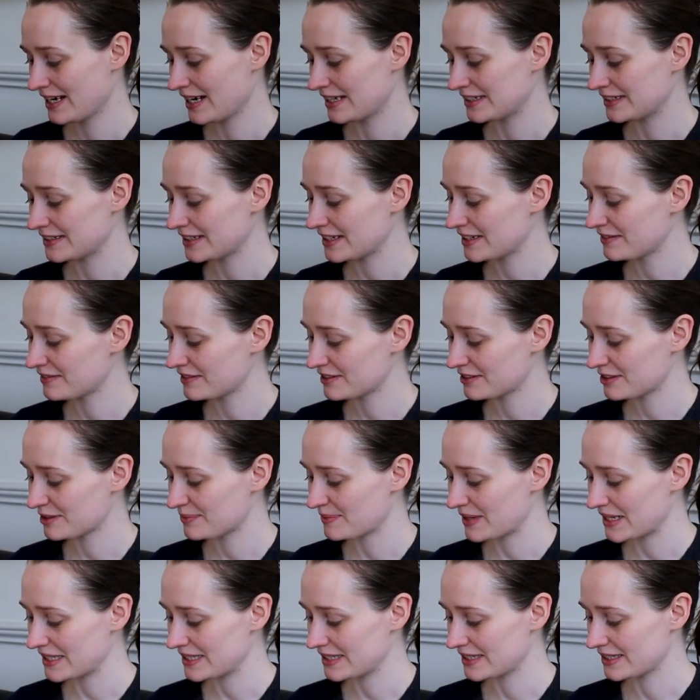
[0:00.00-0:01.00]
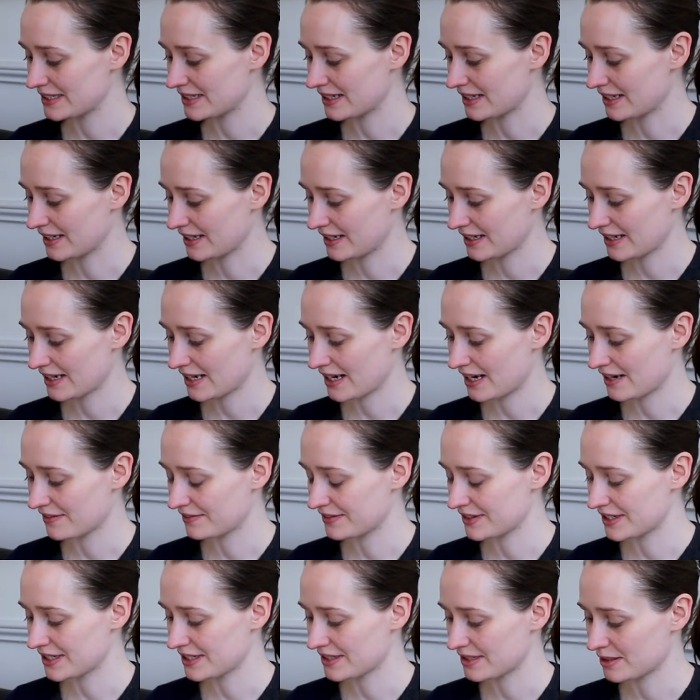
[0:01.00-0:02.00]
I don't know whether it's better to like have
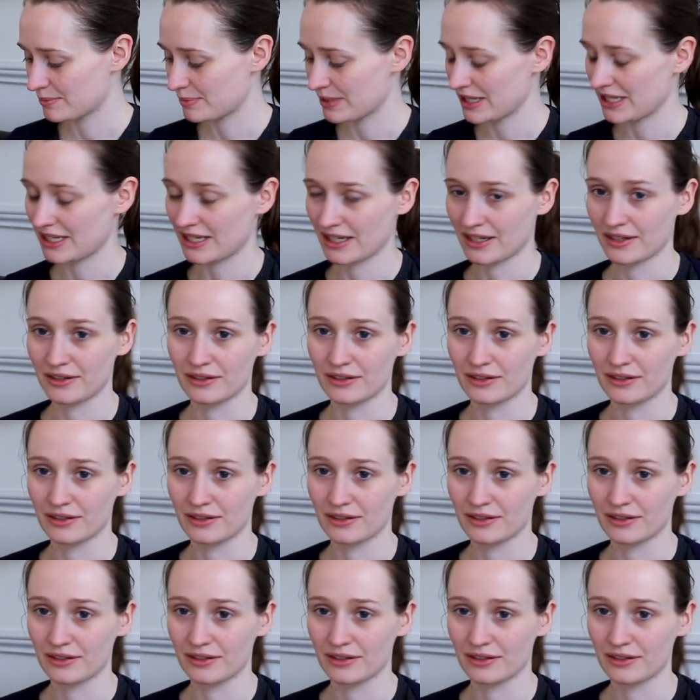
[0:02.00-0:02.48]
this a bit like